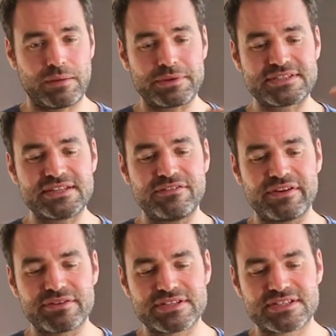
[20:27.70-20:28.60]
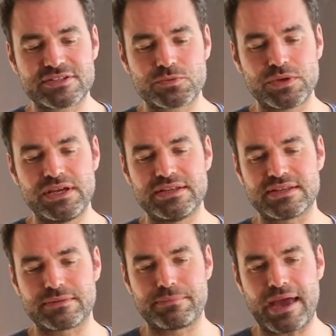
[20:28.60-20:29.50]
but still very sweet
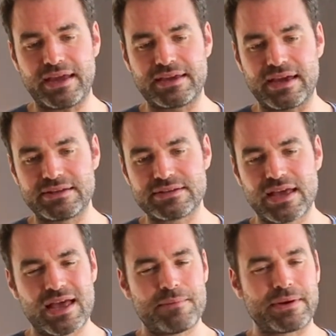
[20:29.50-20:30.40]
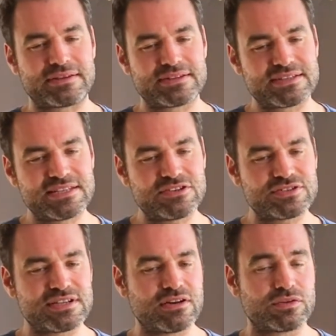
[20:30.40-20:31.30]
at the back end. But the
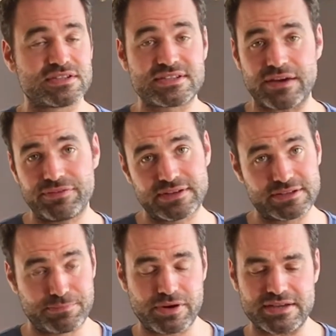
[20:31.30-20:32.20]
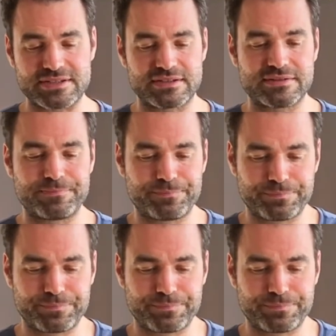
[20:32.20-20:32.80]
citrusy note is definitely present.